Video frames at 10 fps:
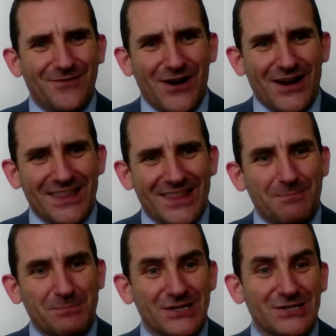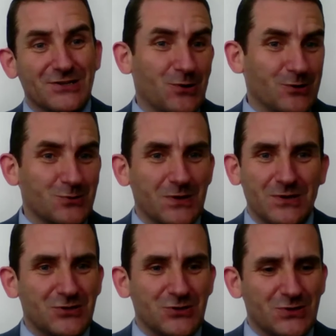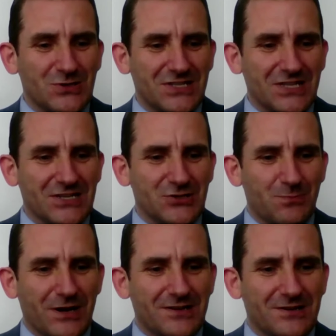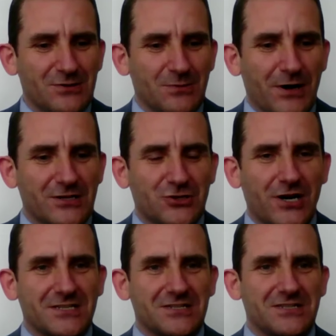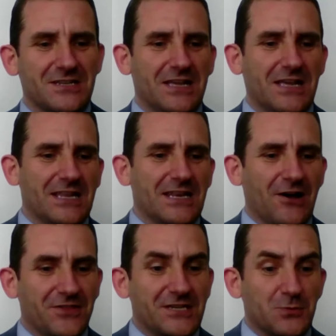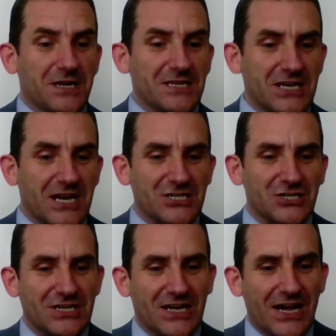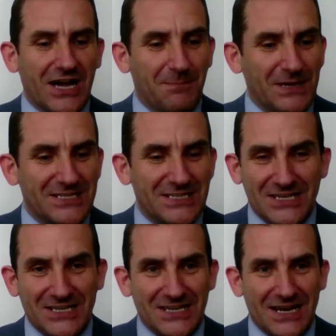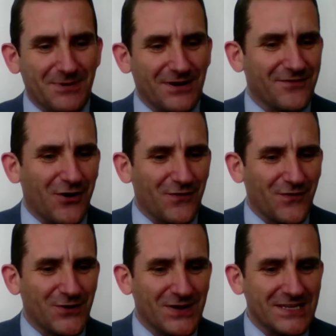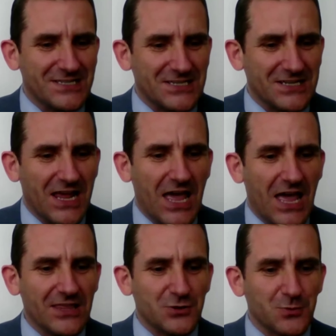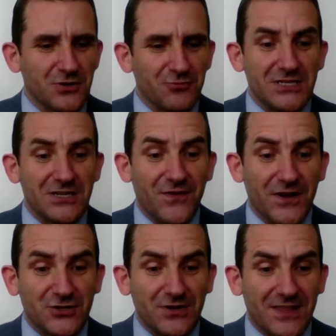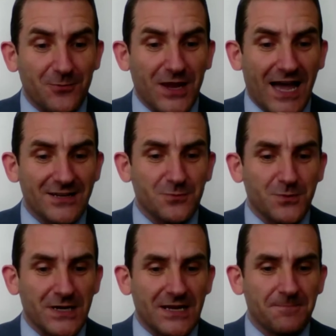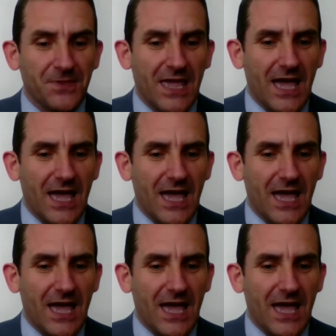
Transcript: any of that, because of course when you introduce these things you break trust. Now, this one is actually a BT example I've got for you, and this was a recent victory that we had where